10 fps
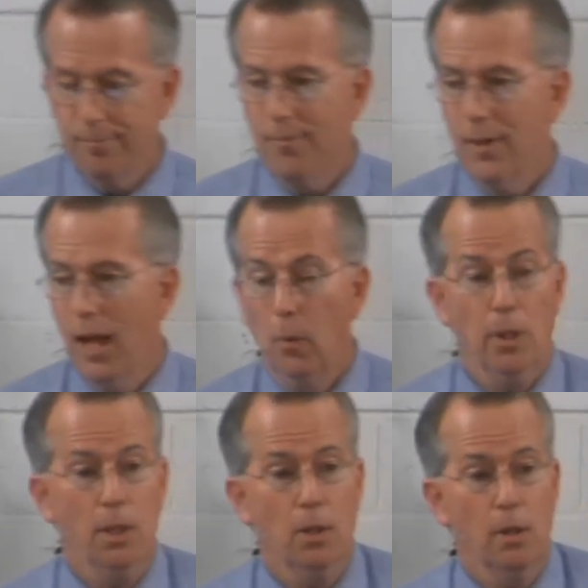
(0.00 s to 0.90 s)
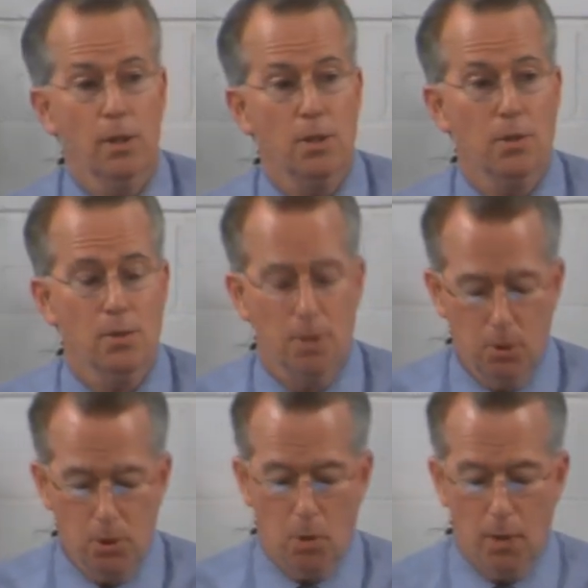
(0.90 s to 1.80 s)
I would encourage you to do
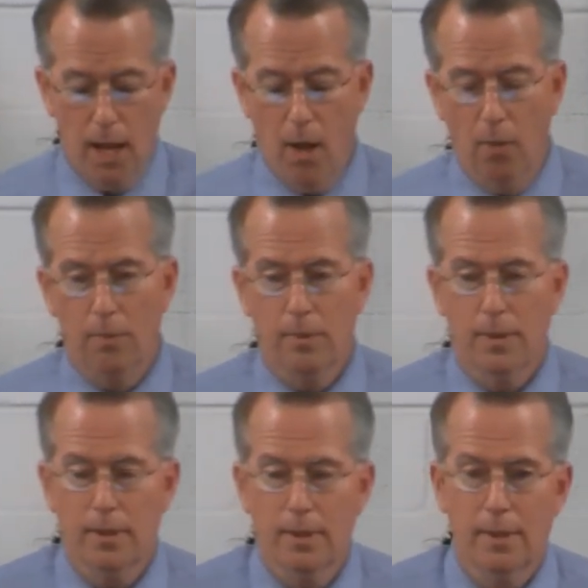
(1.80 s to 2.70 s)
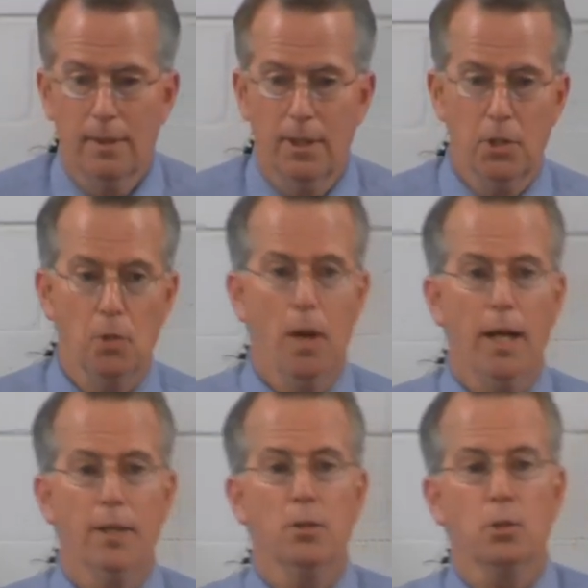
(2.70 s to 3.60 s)
so now, that you
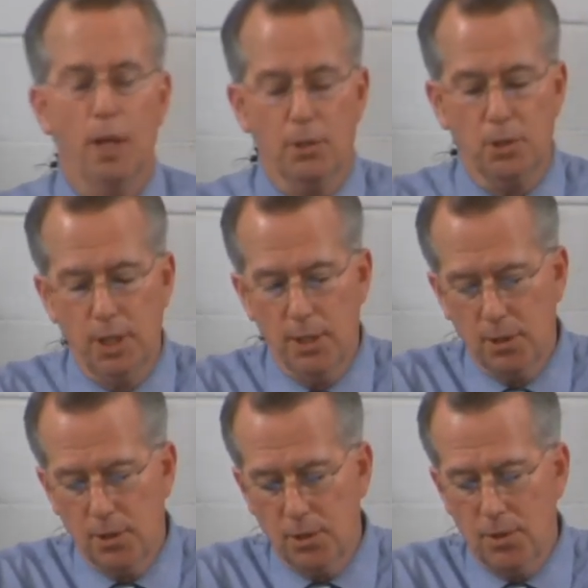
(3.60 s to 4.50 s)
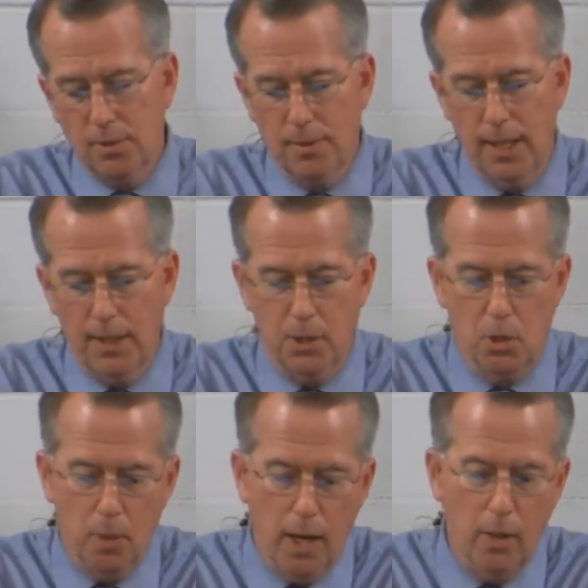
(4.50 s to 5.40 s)
might trust Jesus and that
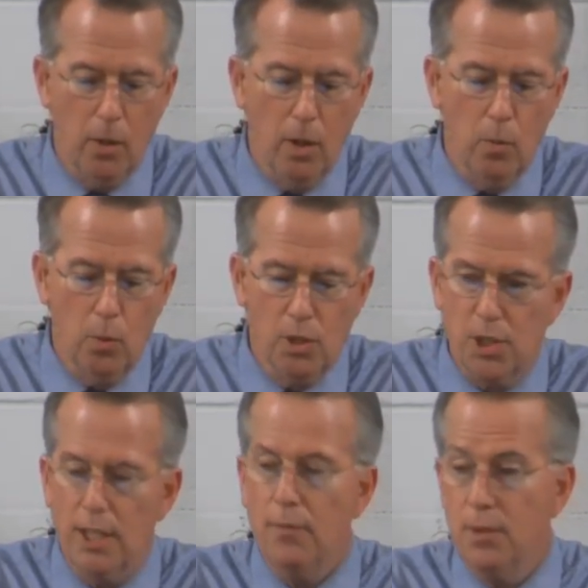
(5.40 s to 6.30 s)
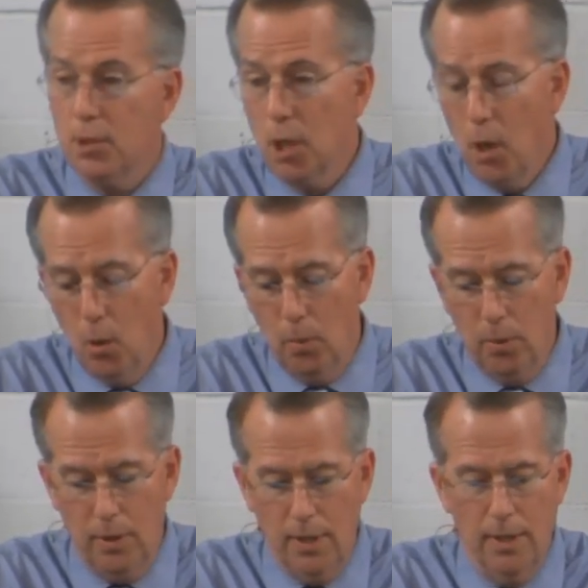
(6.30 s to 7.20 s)
you might receive this hope
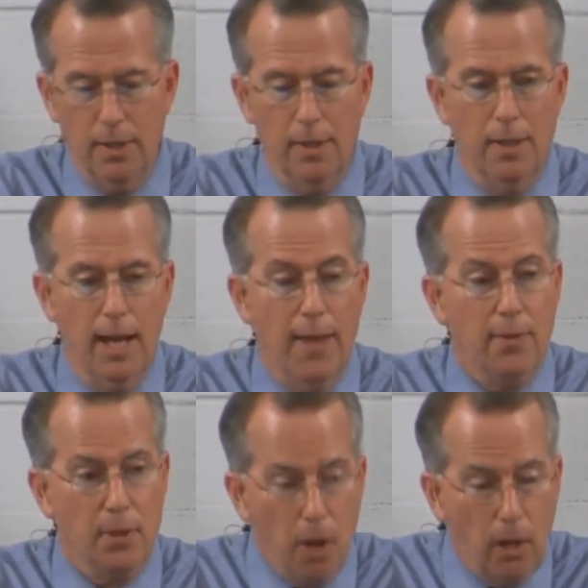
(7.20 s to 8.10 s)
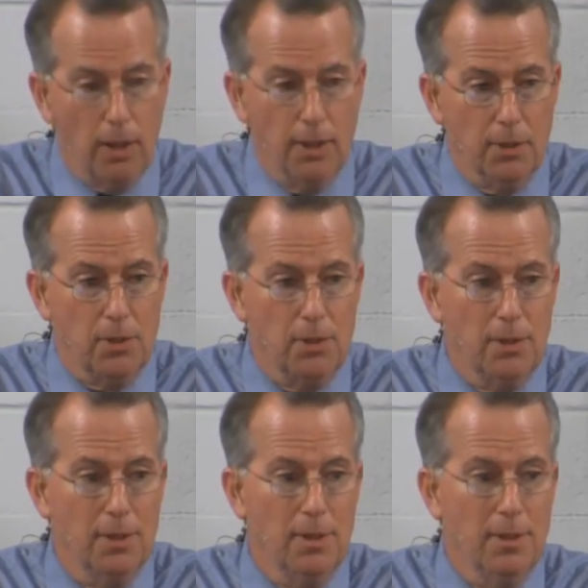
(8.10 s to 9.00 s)
and the knowledge
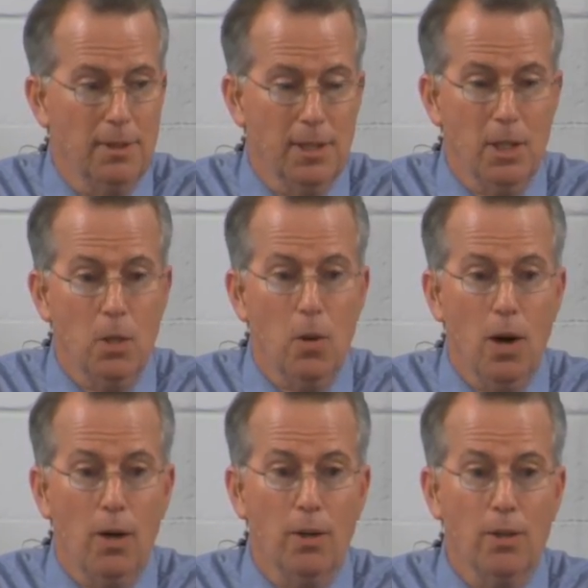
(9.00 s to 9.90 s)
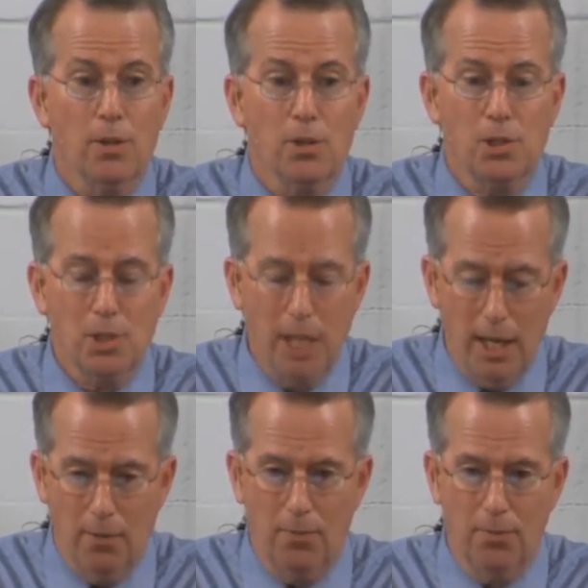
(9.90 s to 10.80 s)
that you are
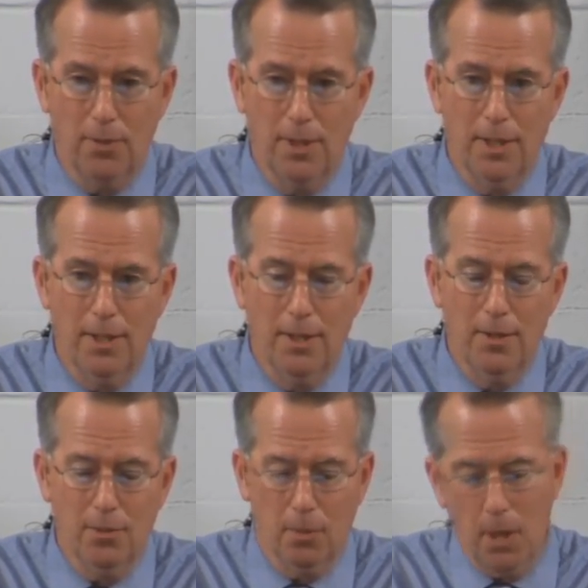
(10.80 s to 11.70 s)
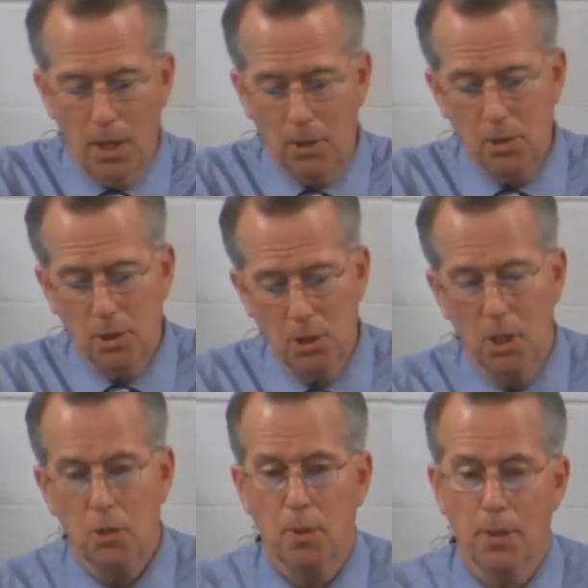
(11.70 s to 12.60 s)
safe from God's
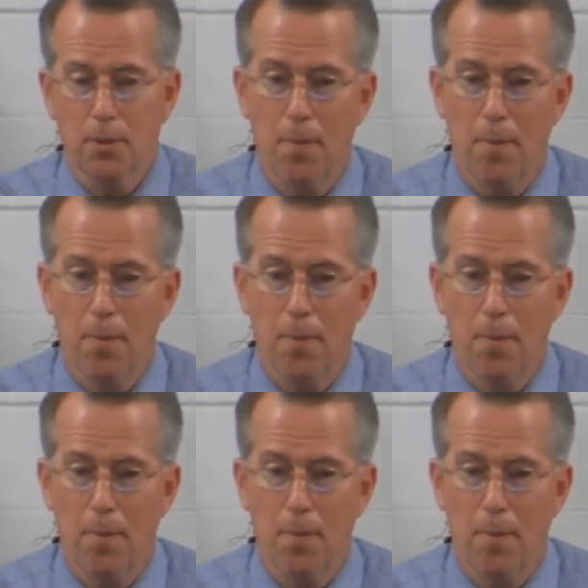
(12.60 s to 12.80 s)
judgment.